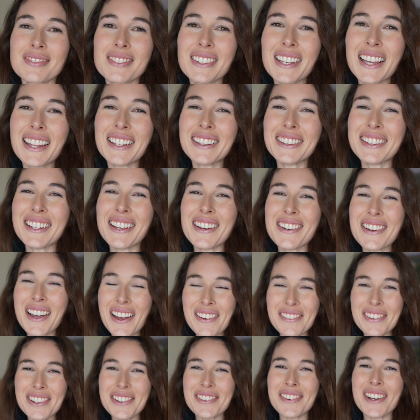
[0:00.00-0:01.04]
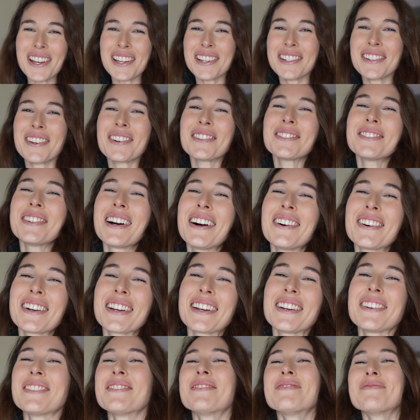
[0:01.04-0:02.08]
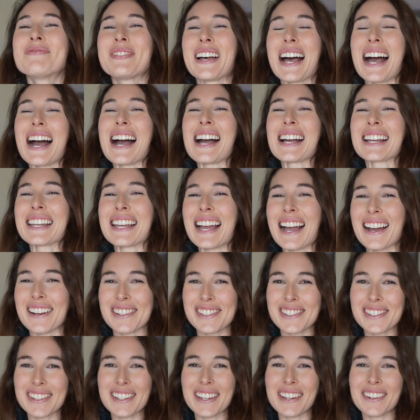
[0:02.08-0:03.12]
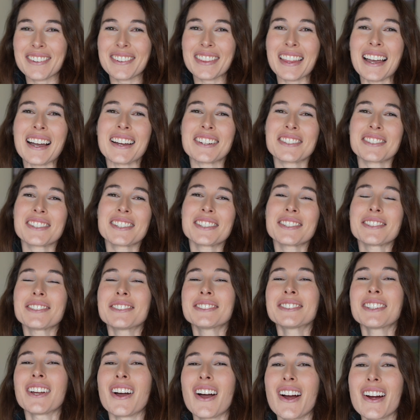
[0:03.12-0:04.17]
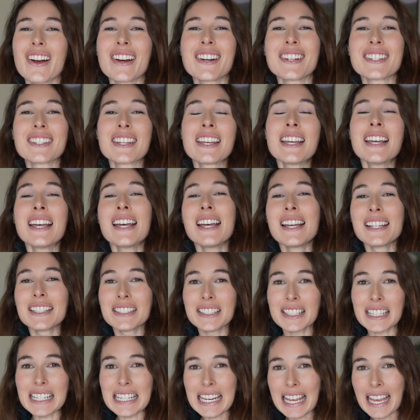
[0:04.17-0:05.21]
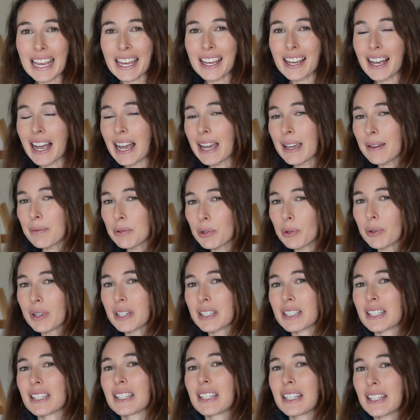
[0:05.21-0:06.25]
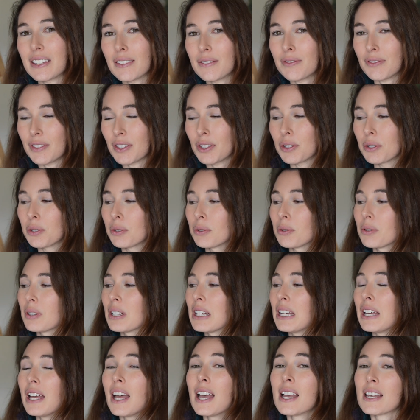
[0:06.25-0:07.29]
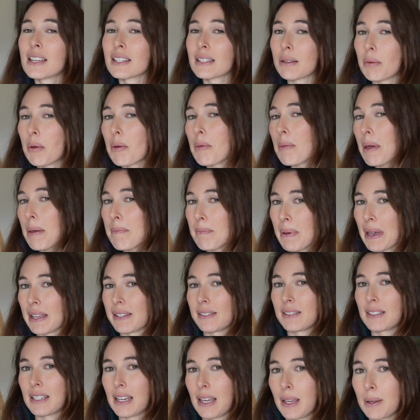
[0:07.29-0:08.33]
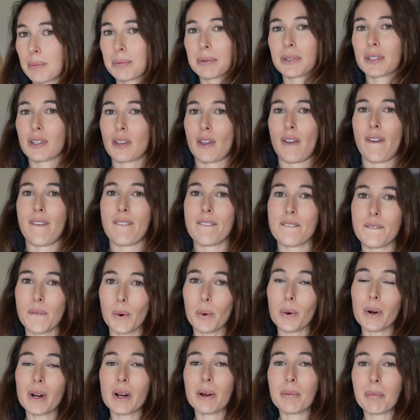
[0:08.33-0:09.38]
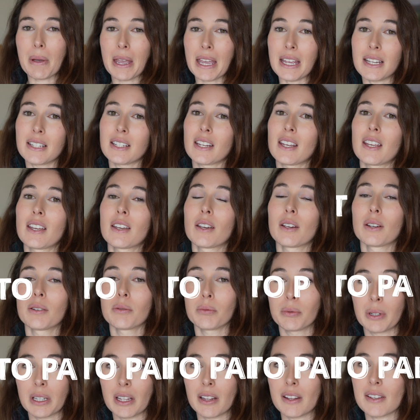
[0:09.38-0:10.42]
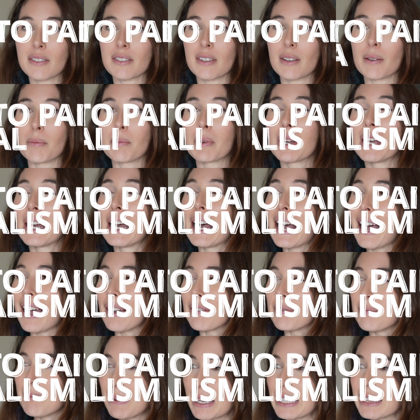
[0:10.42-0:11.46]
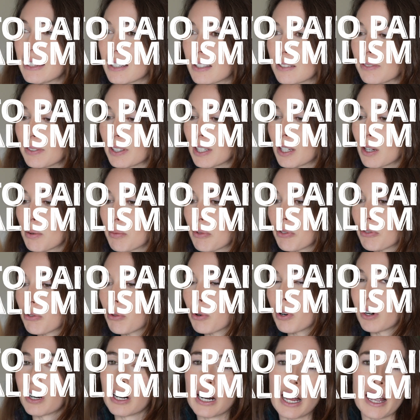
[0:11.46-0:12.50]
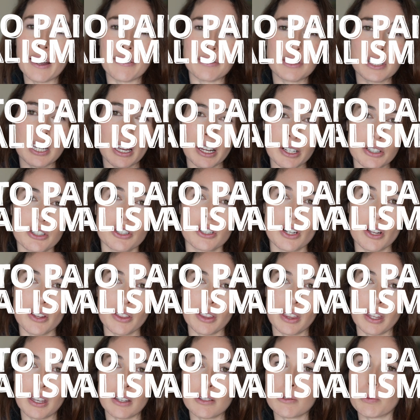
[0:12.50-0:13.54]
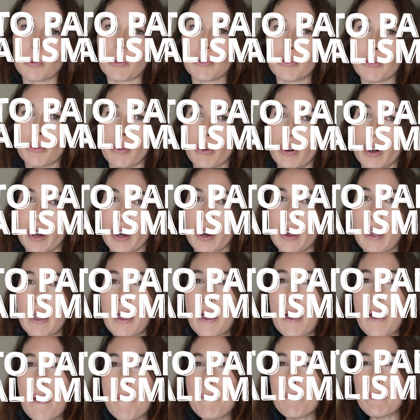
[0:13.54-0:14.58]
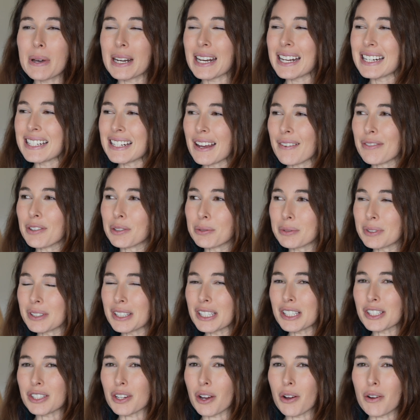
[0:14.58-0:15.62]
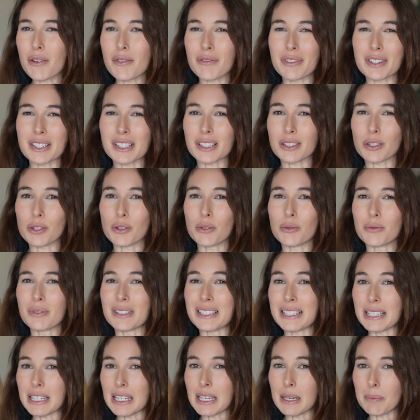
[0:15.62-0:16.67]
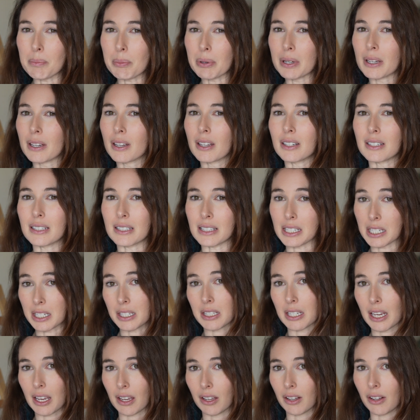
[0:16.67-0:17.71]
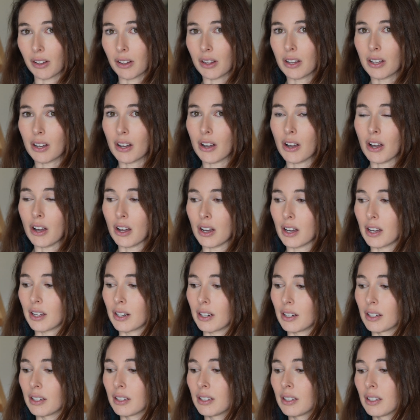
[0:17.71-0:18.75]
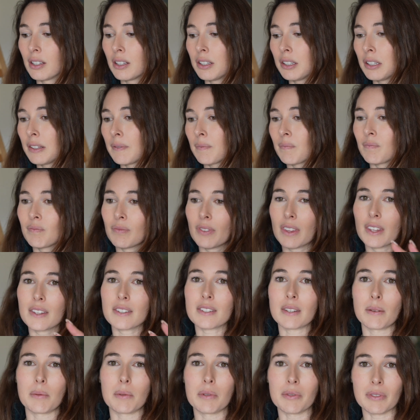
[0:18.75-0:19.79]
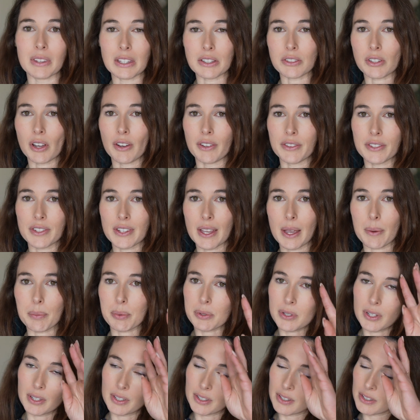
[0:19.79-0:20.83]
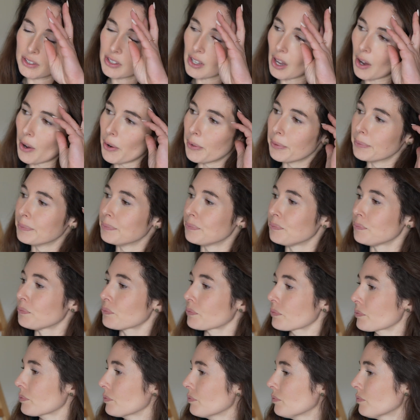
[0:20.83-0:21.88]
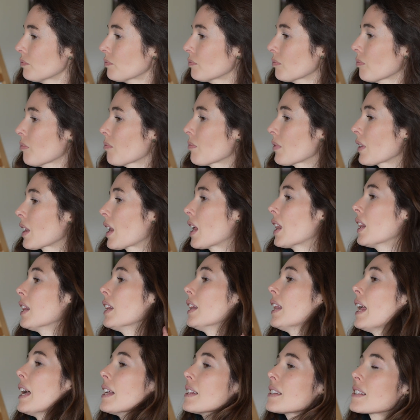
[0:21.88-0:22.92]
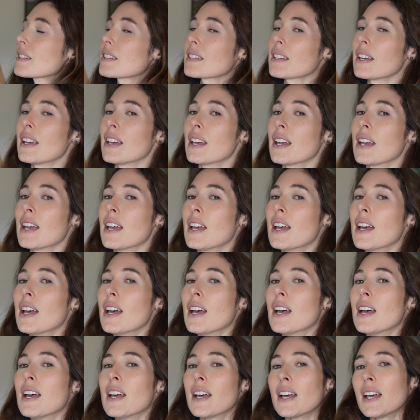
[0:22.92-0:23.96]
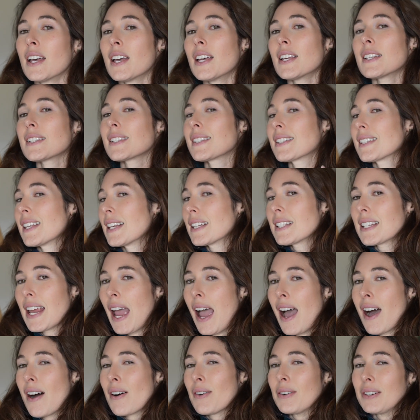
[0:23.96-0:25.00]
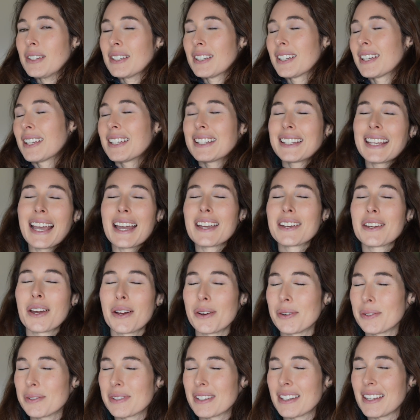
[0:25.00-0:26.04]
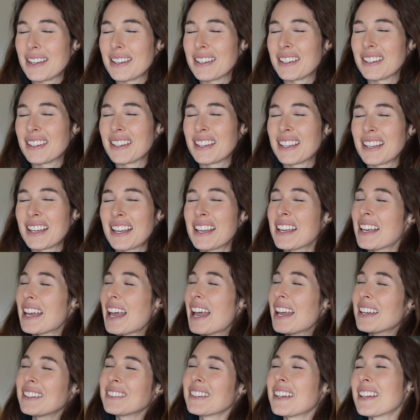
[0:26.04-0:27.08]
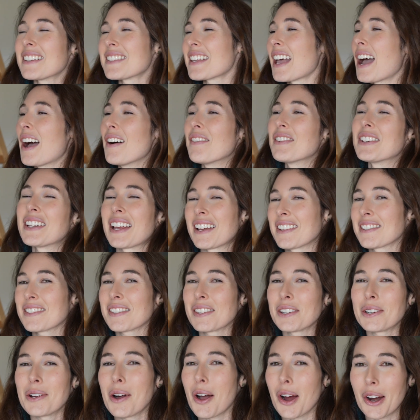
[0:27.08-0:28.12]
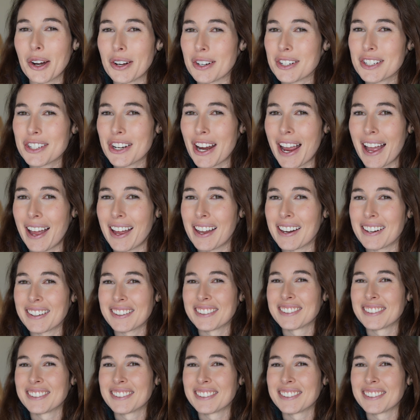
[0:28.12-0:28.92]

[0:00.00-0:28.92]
Hello everyone, welcome back. Ashley here with Tolton Art. Today I am going to give you some of my best tips for painting realism. I've made this video before, I've touched on things before, but I never really dove into deep detail on some of these concepts. So let's sit down, get cozy, and let's have a nice little art chat.